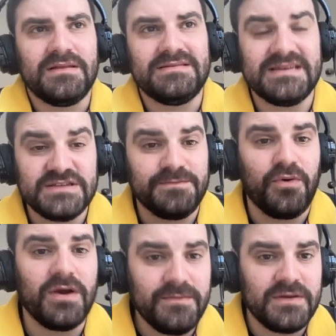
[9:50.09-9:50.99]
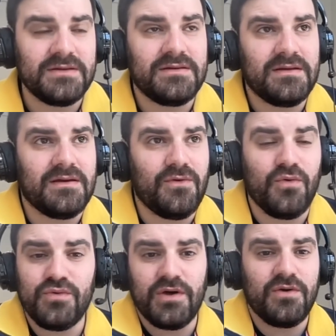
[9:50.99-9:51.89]
disappointment.
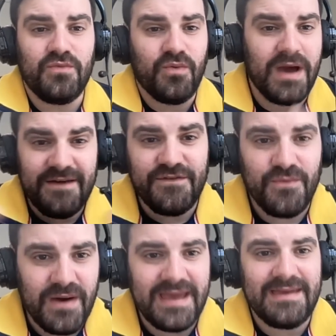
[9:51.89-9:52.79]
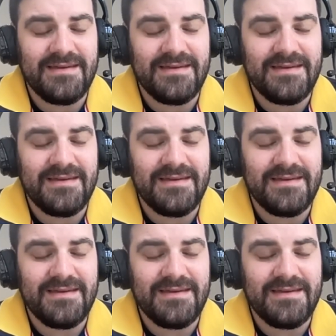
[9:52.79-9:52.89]
Although whatever way